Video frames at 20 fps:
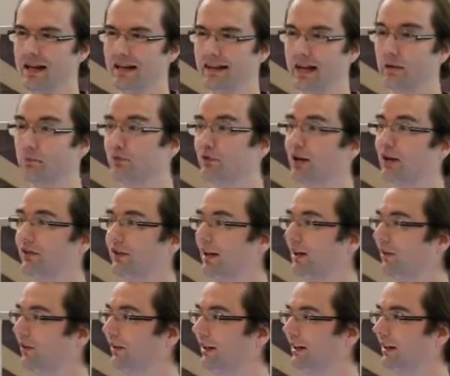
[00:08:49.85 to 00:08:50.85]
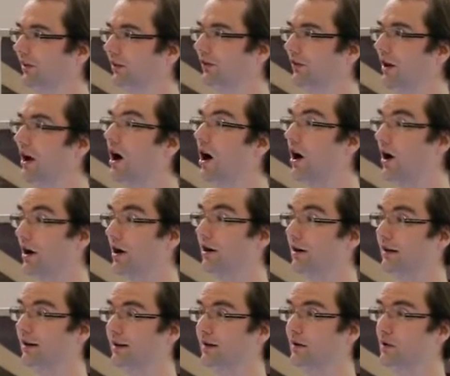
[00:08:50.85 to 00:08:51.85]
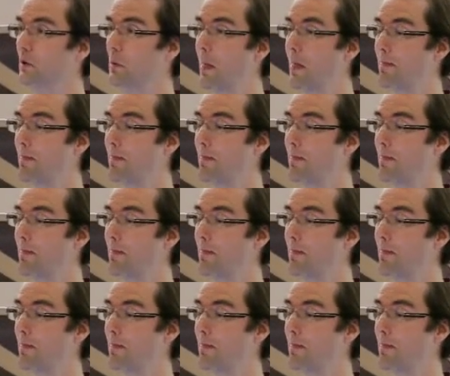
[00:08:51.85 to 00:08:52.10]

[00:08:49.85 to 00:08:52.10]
That process is hard,